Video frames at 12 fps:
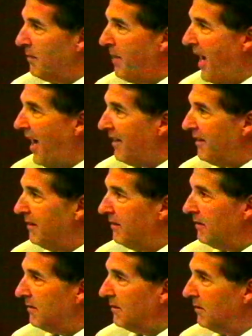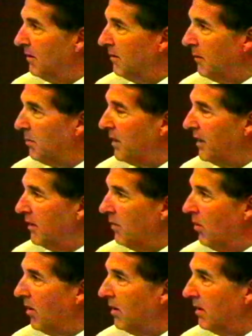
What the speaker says: bath or playing in the water.